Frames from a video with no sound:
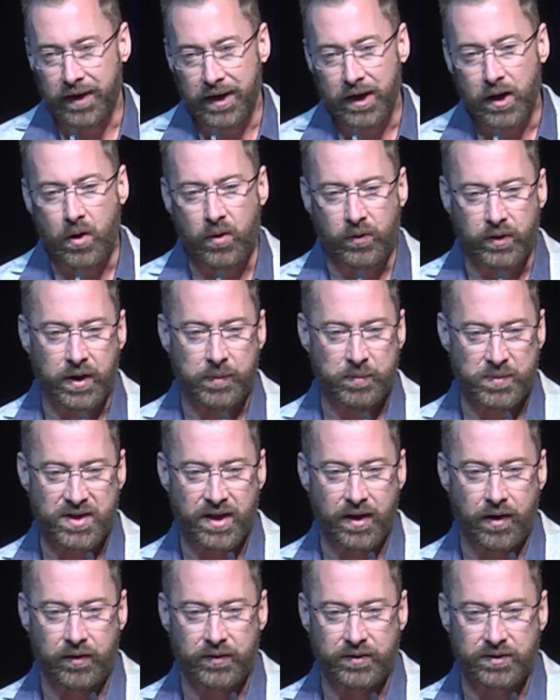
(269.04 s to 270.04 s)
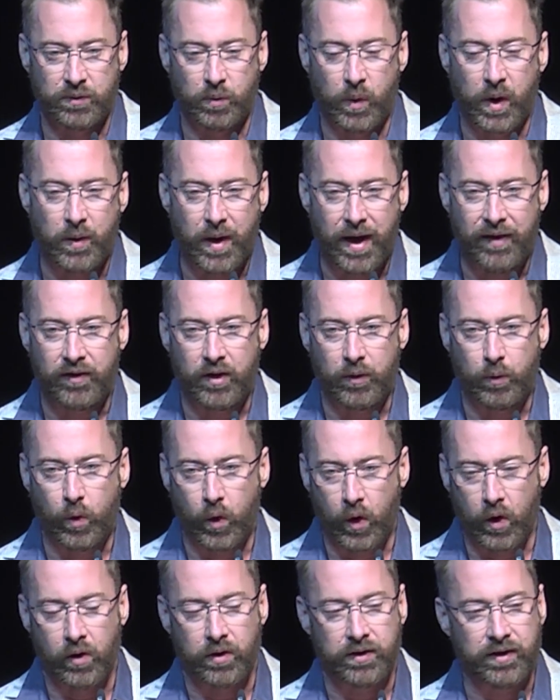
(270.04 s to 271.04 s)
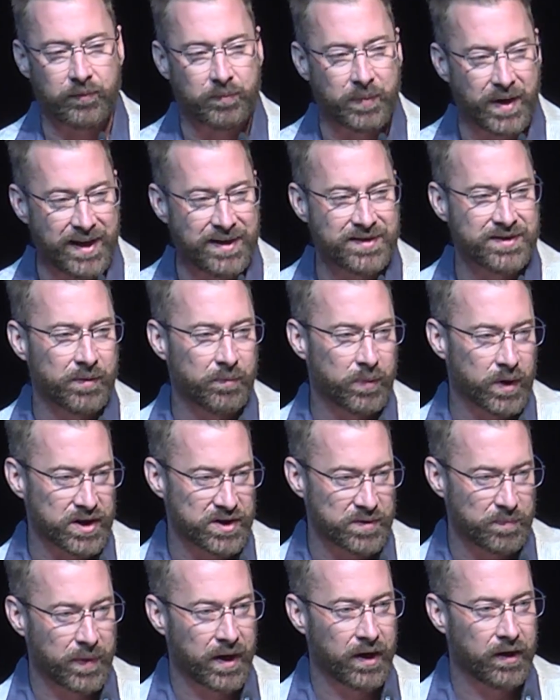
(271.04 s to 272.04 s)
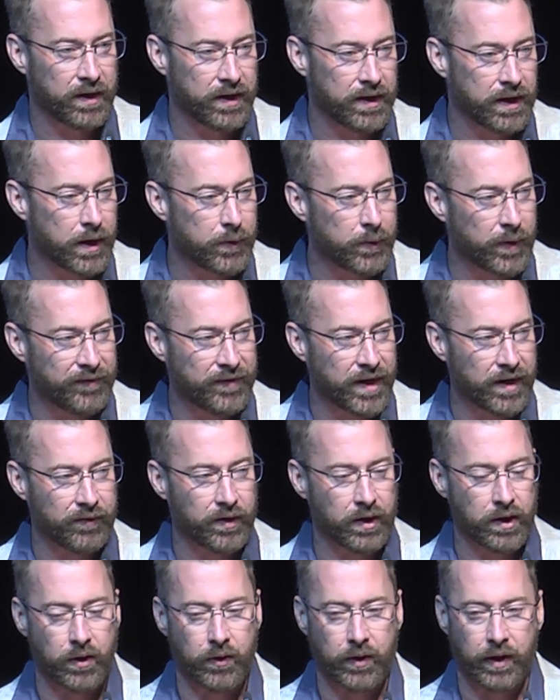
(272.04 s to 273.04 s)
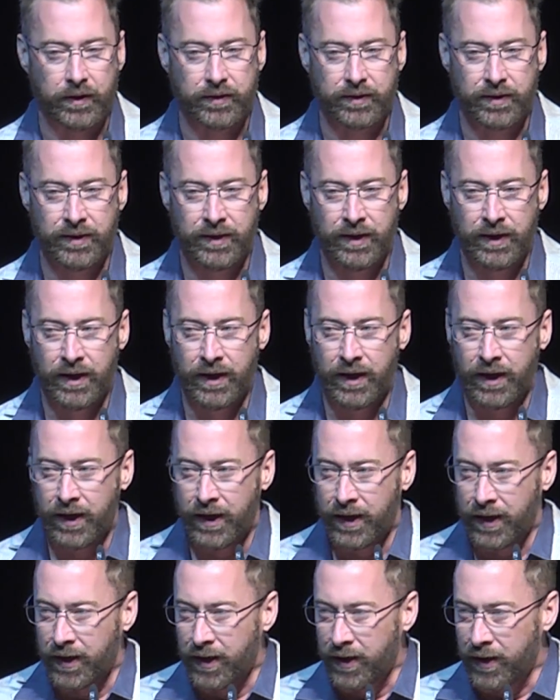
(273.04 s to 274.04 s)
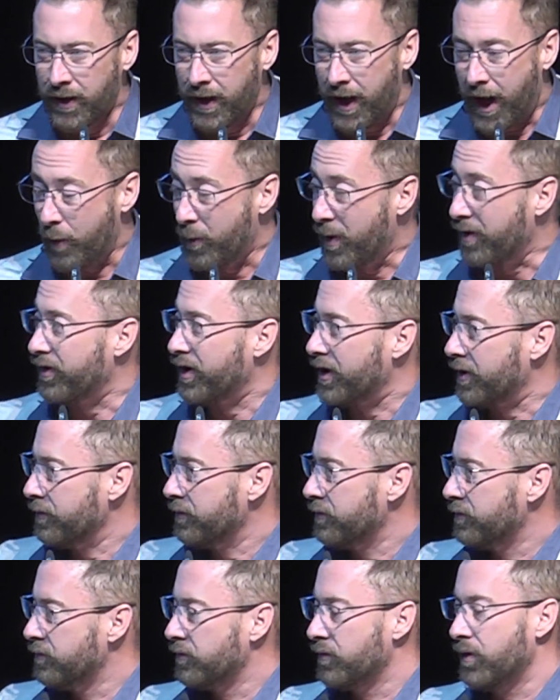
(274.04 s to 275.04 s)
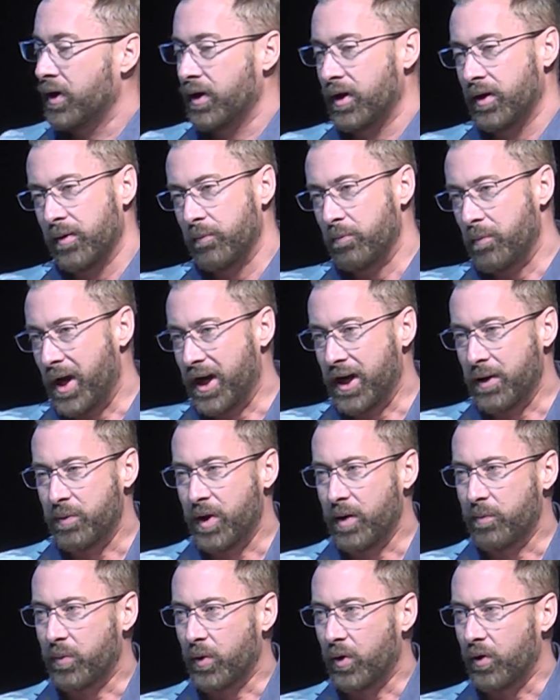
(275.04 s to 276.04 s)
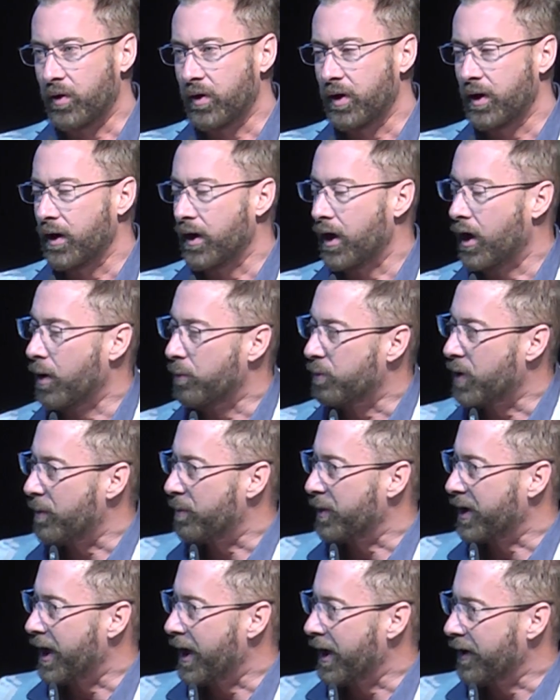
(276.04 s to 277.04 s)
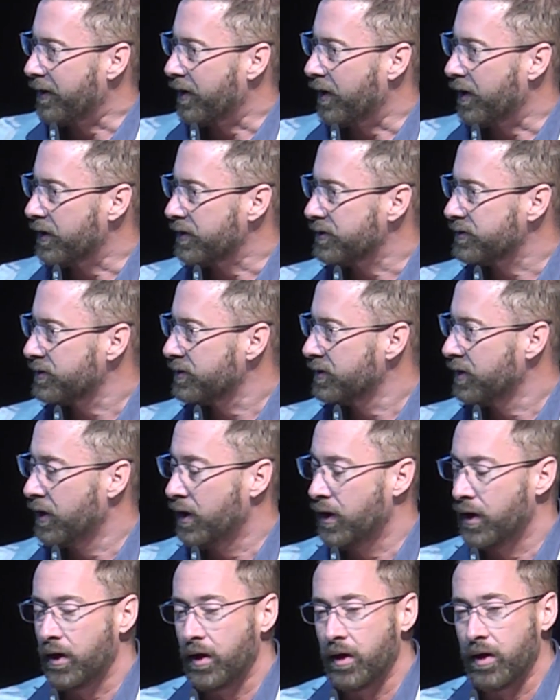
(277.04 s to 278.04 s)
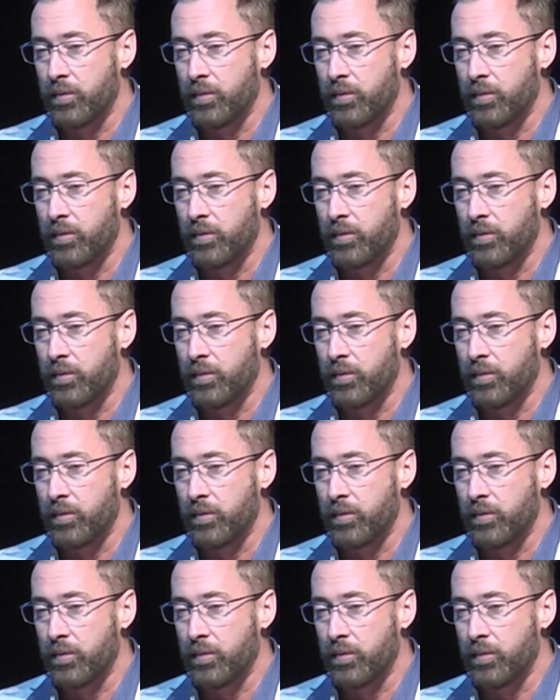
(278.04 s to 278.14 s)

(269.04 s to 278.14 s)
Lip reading: that they own themselves, we will have a world of peace and prosperity like we've never known it. However, many people are propagandized.